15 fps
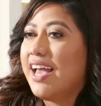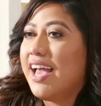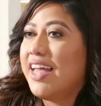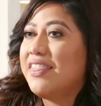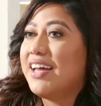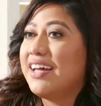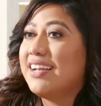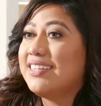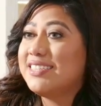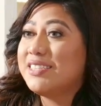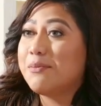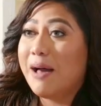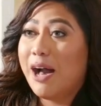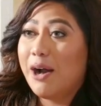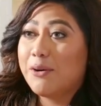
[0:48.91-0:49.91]
And that is
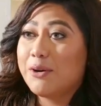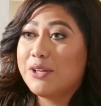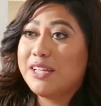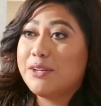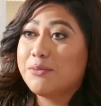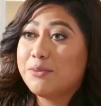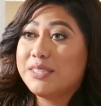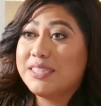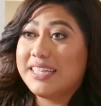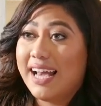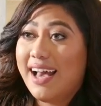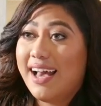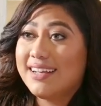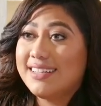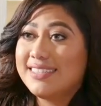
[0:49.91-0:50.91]
the power that it really
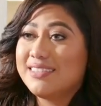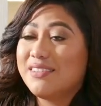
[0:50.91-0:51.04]
has.